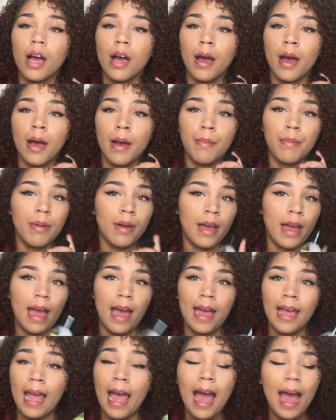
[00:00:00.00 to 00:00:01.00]
Uh, but
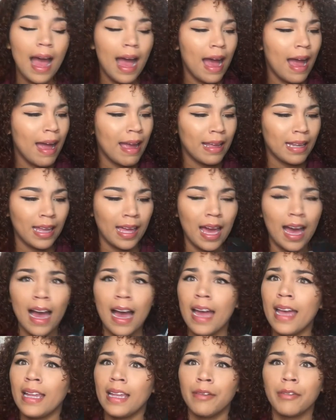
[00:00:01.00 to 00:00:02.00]
I highly,
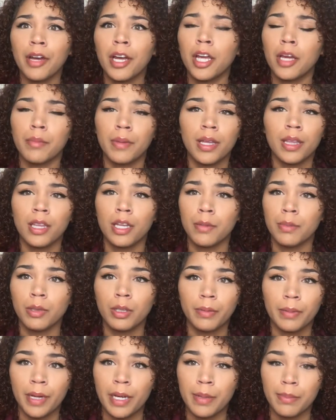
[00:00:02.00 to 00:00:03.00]
highly recommend their
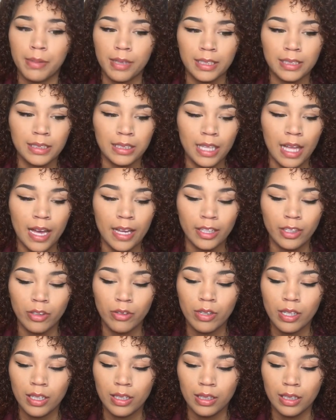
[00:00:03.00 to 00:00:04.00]
Blueberry Bliss line.
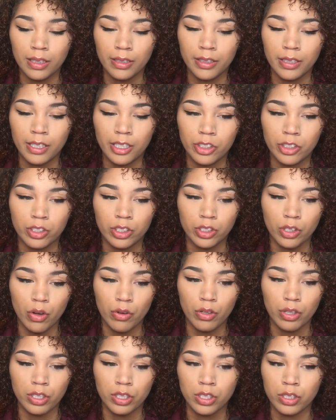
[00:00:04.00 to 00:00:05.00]
You could literally just
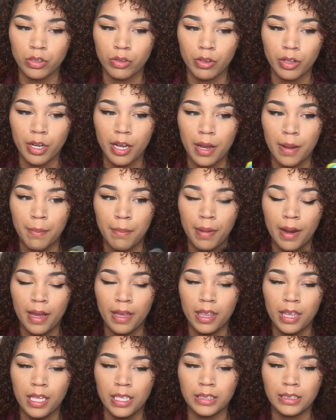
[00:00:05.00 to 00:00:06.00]
go to the store and
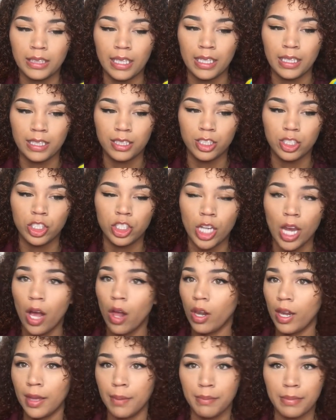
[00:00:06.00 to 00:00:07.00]
buy this and its
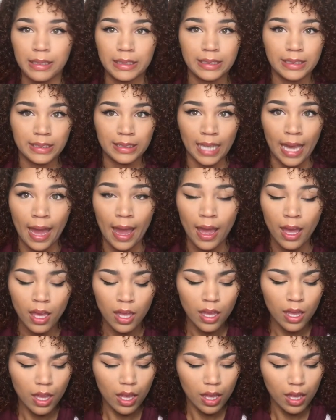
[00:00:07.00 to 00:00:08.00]
gel and be set.
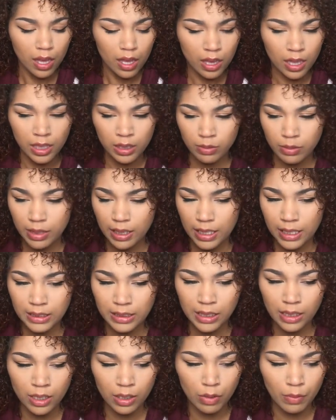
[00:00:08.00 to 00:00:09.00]
This one
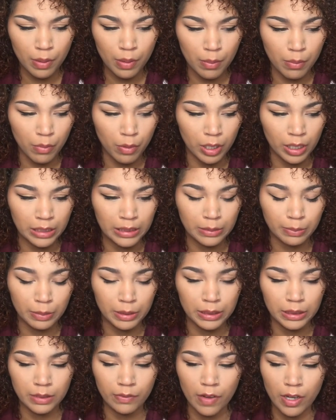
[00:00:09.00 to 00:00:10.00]
is a little bit more
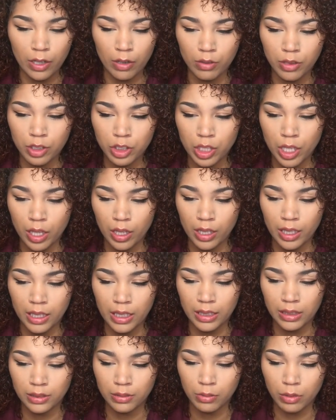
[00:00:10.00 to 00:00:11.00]
expensive. I know the gel
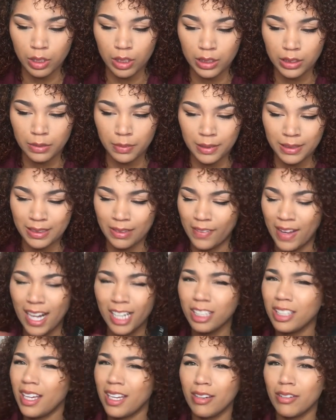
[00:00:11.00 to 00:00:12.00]
is more expensive.
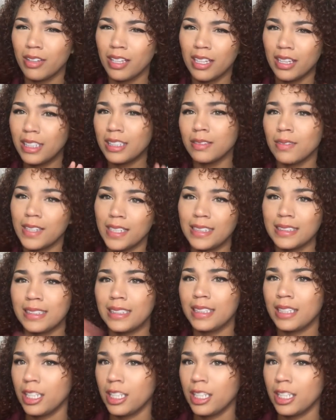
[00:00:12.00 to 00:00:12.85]
Actually, I don't think this one is.